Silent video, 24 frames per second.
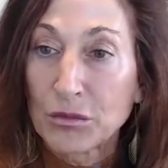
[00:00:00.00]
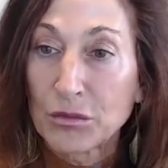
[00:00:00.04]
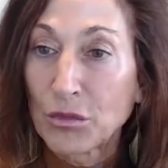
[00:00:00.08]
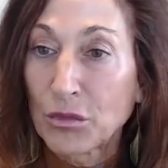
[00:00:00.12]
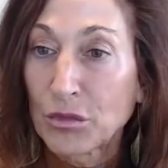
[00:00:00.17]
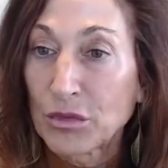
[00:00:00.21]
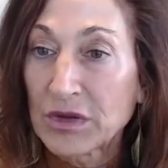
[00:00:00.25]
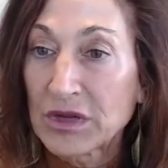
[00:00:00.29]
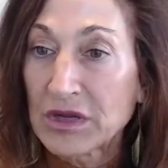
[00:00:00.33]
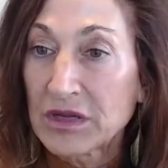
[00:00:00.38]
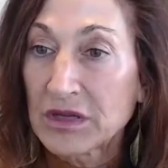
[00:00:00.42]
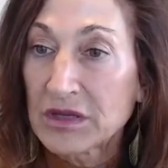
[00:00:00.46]

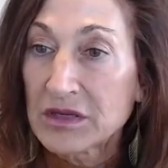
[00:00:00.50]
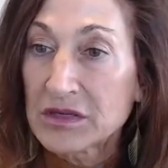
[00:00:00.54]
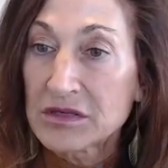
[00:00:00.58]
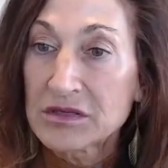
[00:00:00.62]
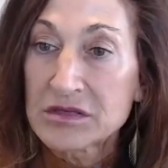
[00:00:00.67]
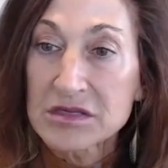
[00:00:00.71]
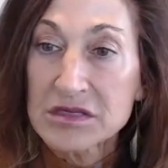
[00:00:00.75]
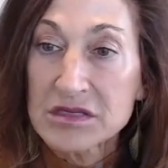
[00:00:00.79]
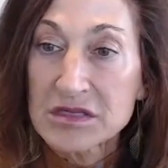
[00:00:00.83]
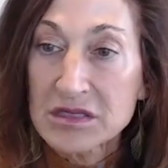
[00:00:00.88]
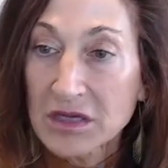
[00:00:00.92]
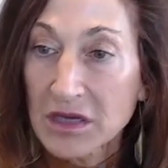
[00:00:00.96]
We
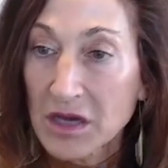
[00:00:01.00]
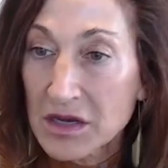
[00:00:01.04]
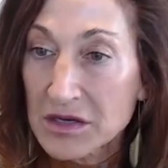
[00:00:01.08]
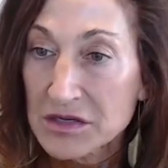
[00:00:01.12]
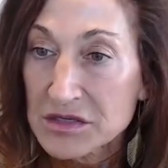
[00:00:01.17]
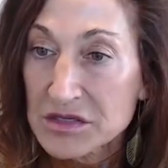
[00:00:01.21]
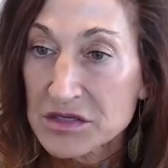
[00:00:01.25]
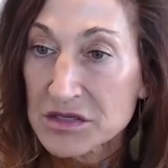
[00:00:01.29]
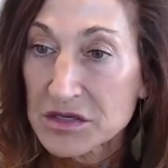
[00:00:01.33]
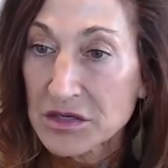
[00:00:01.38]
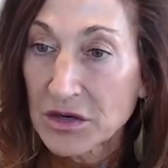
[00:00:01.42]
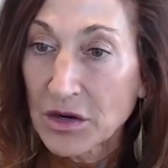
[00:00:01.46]

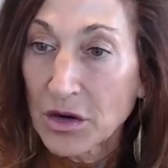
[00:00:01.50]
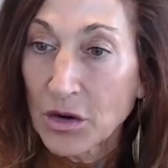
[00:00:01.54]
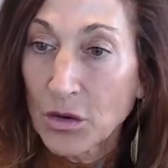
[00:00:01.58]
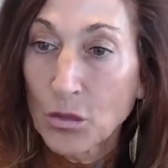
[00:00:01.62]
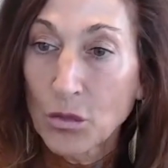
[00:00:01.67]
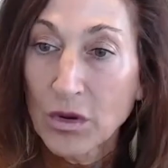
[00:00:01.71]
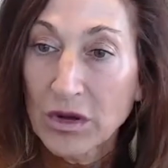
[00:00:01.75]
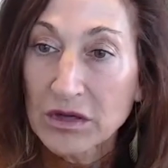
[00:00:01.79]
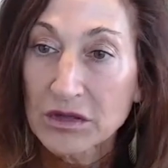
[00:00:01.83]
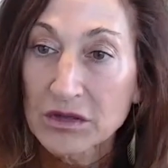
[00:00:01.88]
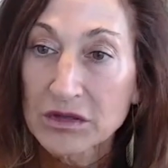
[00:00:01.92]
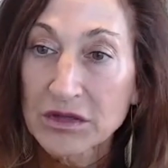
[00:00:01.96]
discuss,
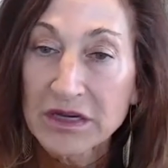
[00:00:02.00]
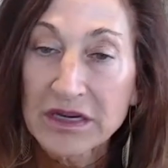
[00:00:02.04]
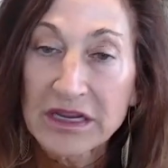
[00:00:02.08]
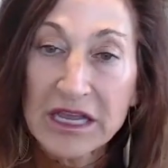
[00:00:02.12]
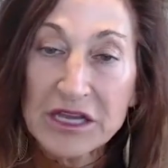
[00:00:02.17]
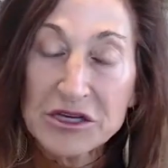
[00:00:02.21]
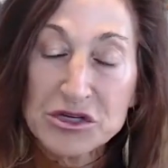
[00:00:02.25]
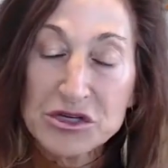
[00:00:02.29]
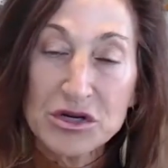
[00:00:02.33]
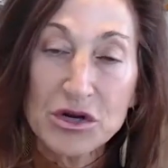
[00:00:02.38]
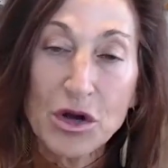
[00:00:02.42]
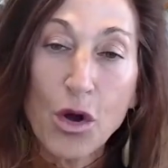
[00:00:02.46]
what a
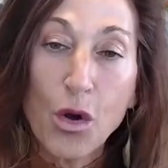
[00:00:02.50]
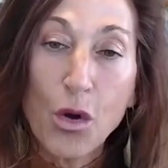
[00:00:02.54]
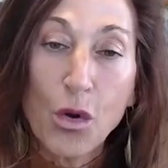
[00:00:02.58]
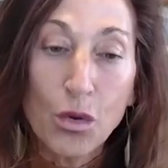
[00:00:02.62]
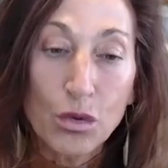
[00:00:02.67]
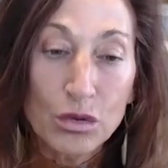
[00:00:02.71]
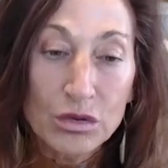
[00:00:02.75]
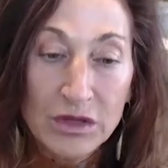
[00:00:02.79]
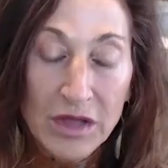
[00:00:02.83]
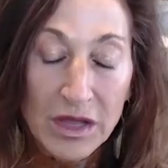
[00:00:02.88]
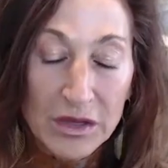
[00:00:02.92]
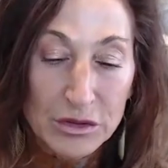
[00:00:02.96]
litigation
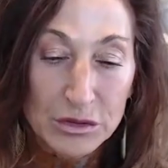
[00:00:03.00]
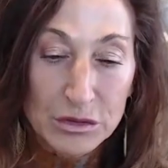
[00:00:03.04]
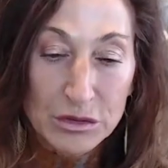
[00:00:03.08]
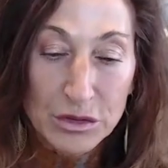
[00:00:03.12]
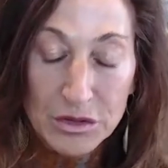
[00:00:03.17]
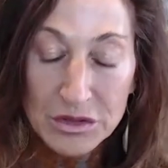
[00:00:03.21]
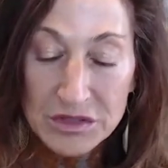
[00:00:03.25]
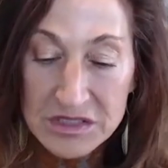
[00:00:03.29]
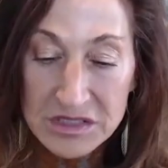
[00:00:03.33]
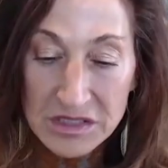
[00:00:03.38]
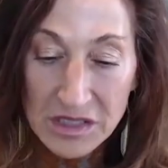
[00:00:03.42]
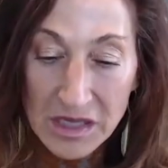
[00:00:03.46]
hold letter
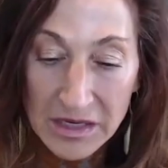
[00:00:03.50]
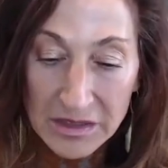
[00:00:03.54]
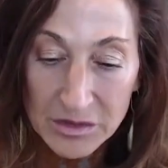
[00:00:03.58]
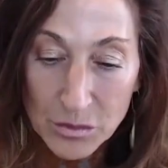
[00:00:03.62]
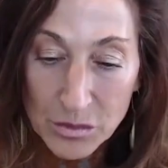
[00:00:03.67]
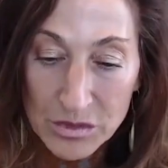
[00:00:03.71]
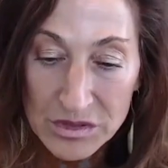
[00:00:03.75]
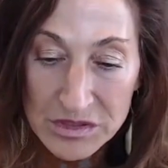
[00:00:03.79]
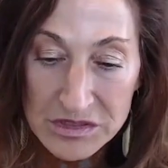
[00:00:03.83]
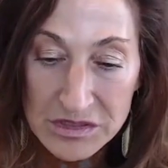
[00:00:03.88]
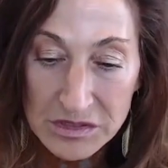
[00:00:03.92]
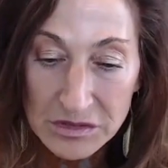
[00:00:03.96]
looks like.
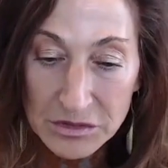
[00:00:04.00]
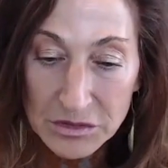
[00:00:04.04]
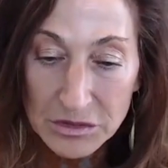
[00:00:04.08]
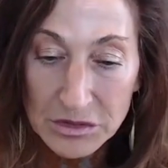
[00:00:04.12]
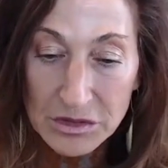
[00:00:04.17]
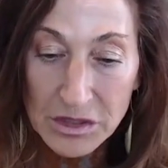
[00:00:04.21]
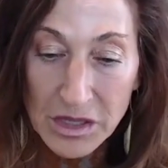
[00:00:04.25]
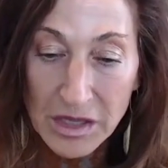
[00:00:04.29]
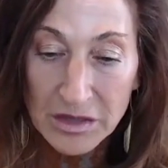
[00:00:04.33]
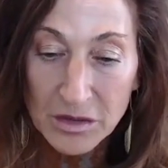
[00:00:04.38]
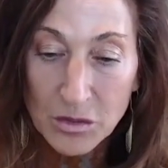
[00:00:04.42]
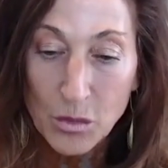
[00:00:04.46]
What does it look
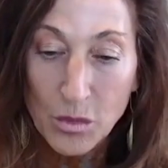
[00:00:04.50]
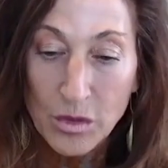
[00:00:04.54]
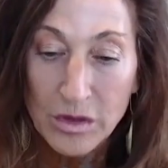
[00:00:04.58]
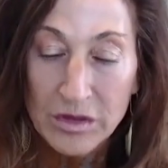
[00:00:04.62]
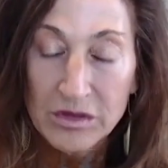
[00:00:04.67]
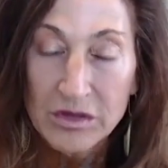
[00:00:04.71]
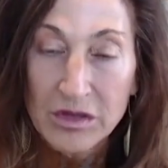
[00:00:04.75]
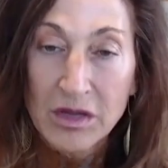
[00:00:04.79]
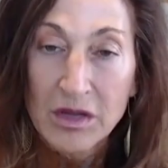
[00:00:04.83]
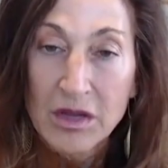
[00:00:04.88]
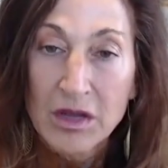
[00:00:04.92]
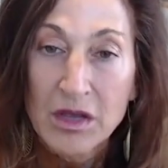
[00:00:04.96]
like
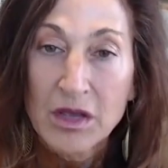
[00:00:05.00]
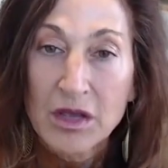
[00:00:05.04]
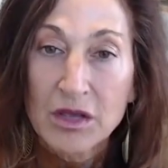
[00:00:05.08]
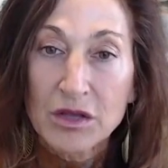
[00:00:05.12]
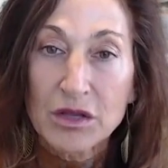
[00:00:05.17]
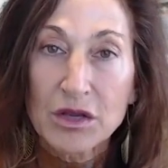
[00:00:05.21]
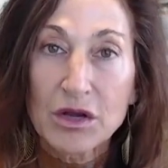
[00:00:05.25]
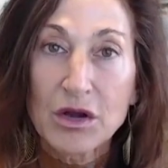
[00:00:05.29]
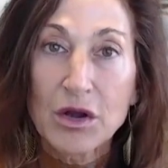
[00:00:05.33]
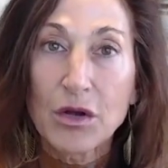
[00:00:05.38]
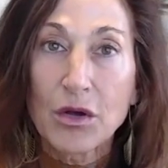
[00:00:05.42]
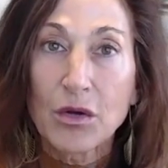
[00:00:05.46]
when,
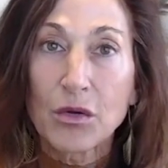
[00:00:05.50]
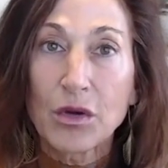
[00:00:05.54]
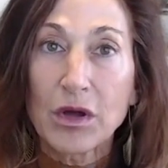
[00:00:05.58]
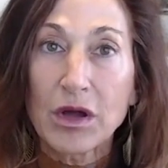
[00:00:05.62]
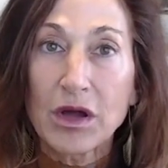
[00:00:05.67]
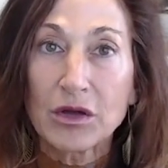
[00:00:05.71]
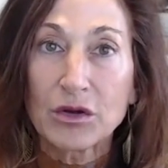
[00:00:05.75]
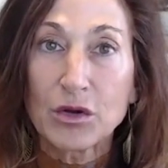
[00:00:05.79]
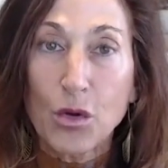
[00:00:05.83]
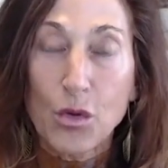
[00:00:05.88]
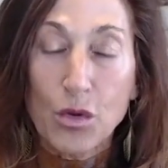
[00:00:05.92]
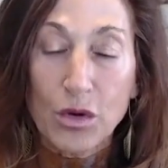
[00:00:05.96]

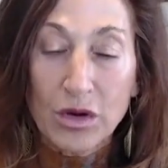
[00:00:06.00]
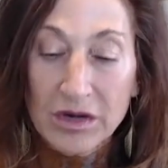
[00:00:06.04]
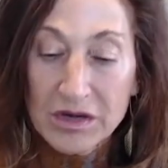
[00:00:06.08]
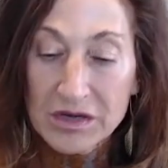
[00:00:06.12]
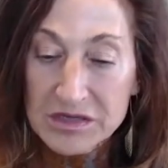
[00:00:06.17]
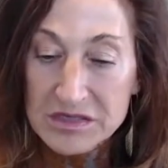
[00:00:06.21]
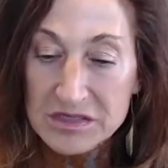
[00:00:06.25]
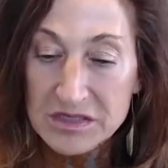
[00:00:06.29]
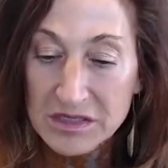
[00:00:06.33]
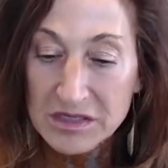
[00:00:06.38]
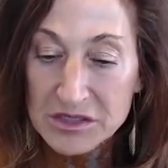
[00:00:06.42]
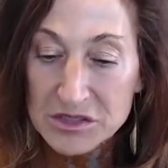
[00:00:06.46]
an
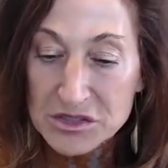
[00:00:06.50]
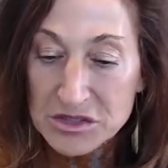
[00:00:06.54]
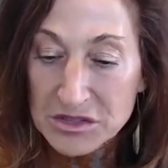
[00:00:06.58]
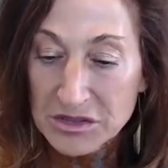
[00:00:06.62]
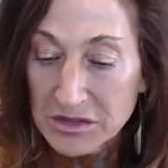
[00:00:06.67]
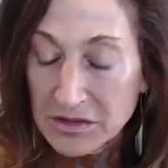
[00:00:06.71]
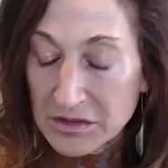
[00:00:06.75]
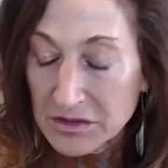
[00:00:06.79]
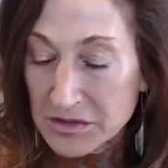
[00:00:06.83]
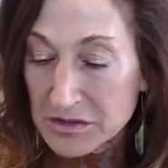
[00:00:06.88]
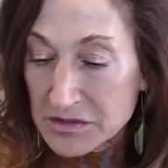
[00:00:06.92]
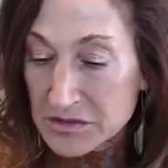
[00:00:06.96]

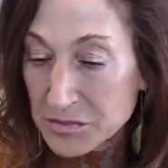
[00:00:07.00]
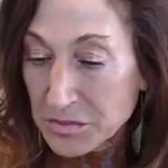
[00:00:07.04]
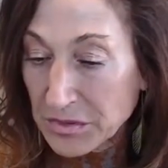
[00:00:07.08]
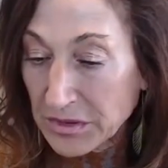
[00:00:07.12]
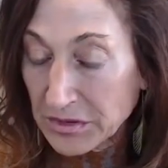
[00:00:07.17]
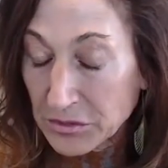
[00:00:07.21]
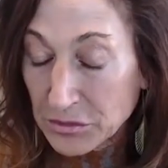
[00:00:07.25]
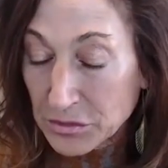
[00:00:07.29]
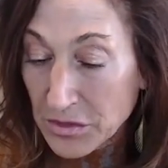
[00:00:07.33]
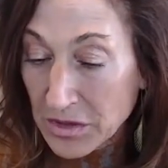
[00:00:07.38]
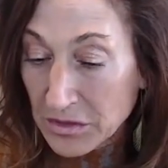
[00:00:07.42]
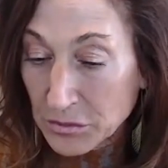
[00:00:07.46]
organization is
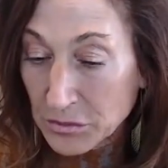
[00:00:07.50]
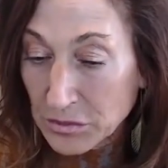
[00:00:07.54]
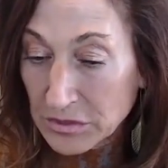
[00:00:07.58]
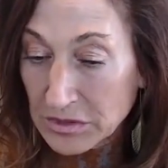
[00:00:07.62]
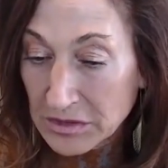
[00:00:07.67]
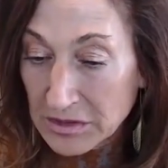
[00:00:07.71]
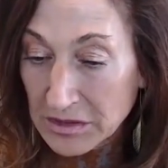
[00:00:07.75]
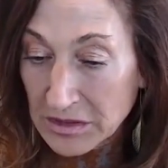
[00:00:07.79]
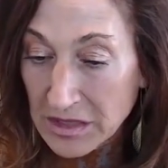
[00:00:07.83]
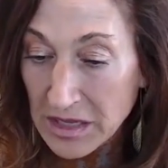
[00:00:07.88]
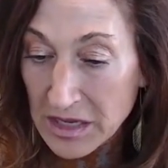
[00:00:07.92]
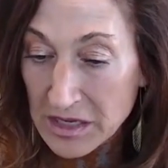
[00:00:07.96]
being threatened with
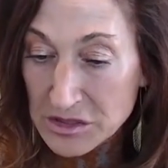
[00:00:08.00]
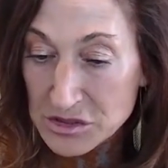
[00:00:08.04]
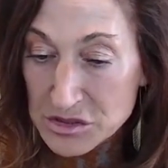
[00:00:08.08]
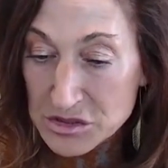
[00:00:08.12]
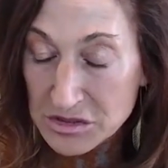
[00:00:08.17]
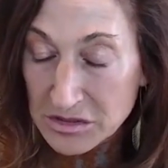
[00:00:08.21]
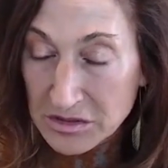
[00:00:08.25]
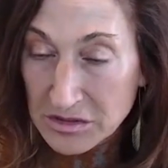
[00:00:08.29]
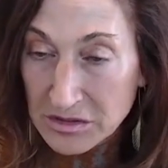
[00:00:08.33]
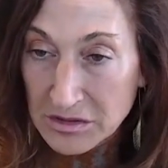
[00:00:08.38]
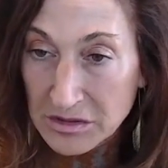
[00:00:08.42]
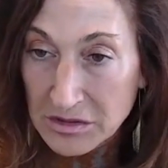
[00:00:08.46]

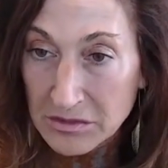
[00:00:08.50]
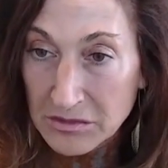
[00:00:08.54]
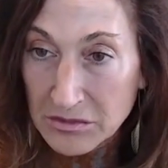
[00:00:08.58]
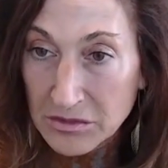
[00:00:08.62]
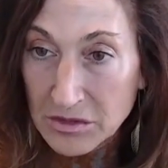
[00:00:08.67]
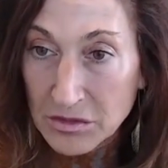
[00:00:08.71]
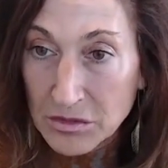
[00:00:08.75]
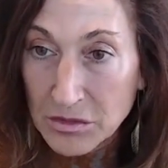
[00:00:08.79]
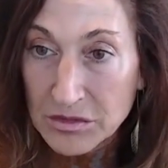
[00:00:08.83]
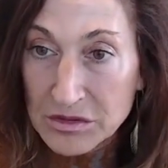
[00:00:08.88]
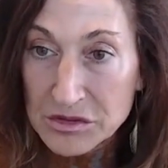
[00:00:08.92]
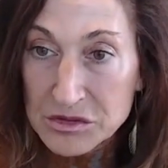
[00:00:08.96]
litigation? And,
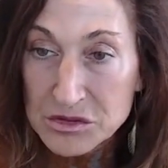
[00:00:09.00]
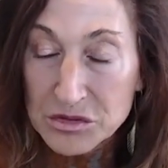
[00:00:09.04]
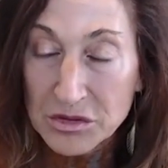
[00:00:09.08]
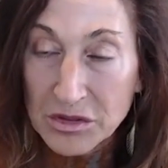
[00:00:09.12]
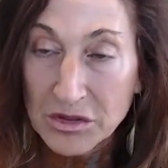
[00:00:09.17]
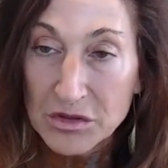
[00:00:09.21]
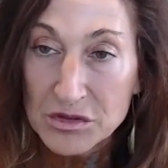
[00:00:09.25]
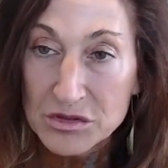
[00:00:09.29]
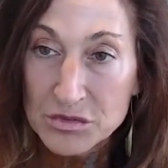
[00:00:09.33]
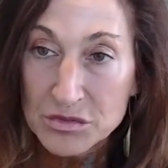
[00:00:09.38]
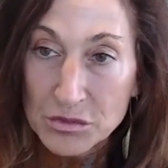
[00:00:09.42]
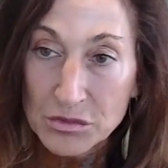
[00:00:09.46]
these
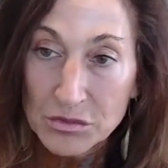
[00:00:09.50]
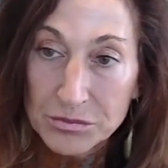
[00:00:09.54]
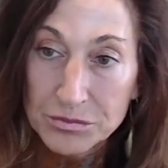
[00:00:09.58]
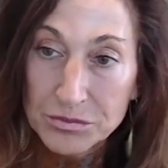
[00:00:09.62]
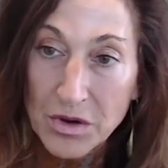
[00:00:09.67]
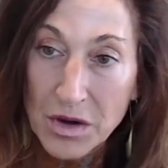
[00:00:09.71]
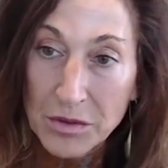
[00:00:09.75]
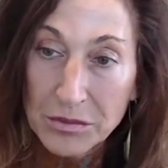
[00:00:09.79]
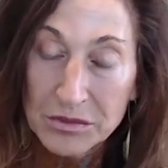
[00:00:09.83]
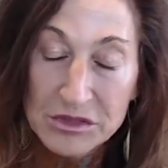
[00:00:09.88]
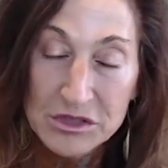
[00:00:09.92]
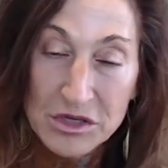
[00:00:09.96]
triggers we'll
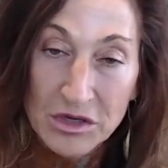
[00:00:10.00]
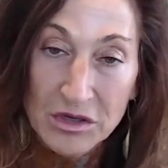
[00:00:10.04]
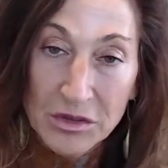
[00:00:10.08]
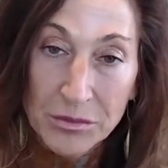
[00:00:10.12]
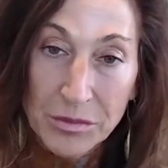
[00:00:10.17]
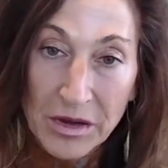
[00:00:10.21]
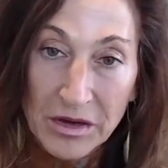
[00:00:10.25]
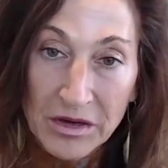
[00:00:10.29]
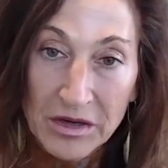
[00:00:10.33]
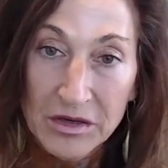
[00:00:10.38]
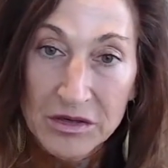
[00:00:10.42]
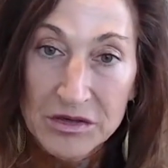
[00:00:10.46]
probably talk
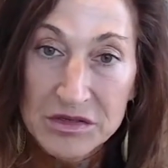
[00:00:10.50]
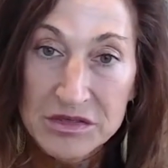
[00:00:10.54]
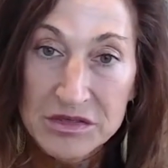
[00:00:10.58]
about here in